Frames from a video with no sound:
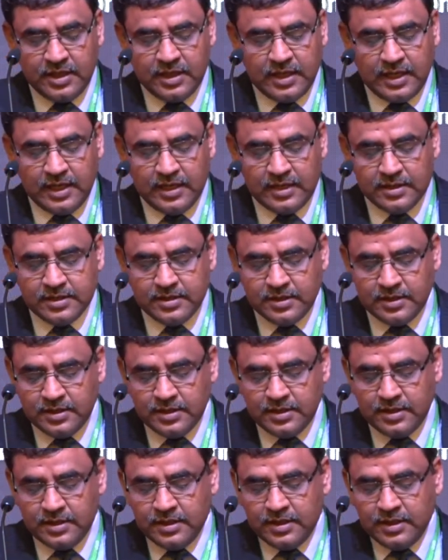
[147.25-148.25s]
And
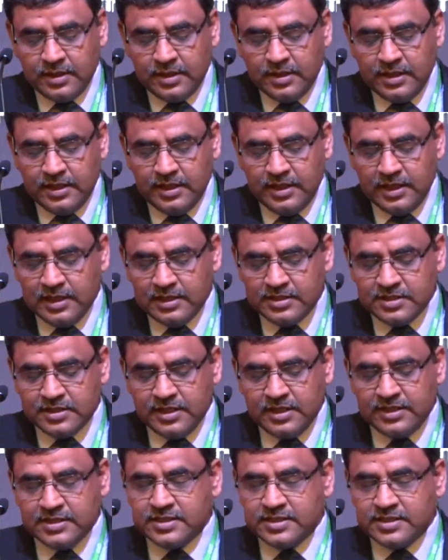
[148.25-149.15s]
real estate